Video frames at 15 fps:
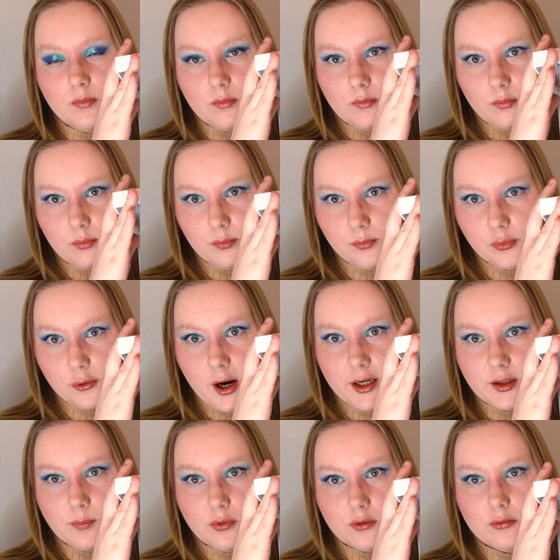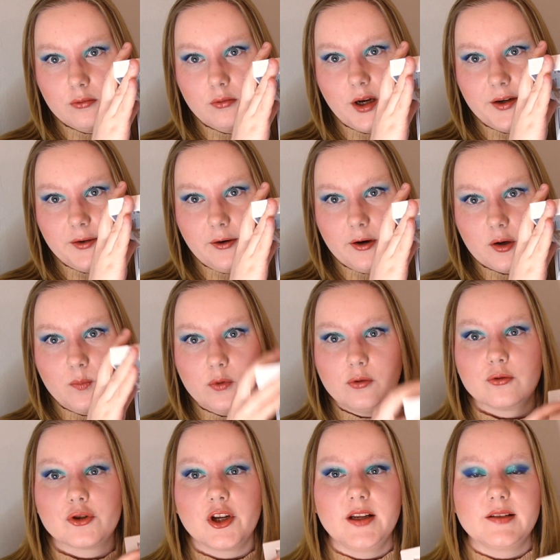bright blue and dark
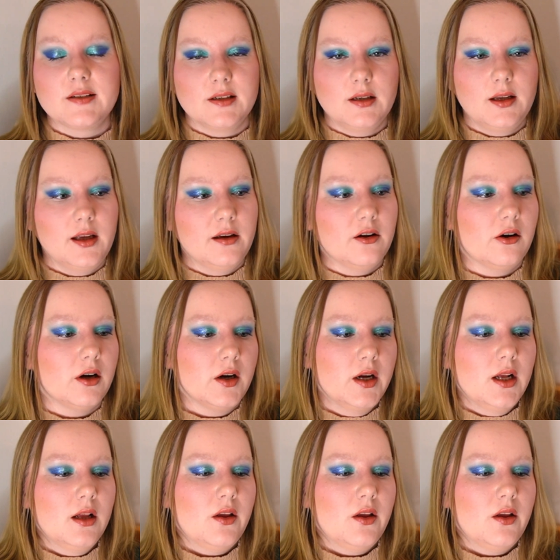blue shades in here,